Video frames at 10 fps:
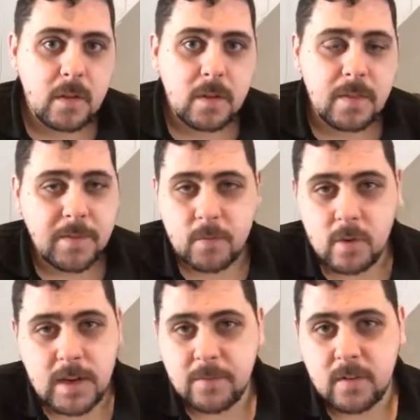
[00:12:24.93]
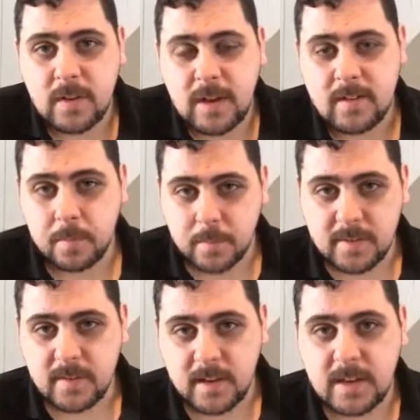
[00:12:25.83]
They've not even
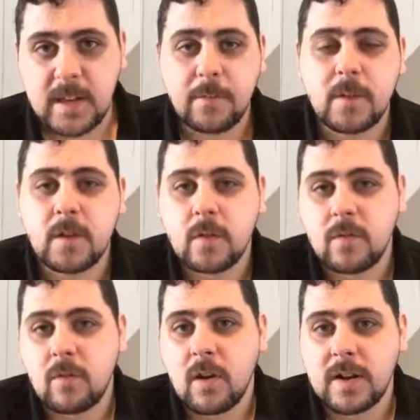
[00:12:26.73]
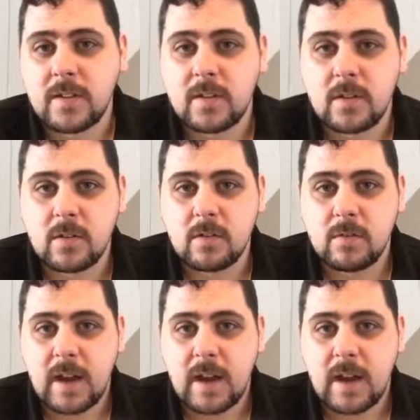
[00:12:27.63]
explicitly given you the right to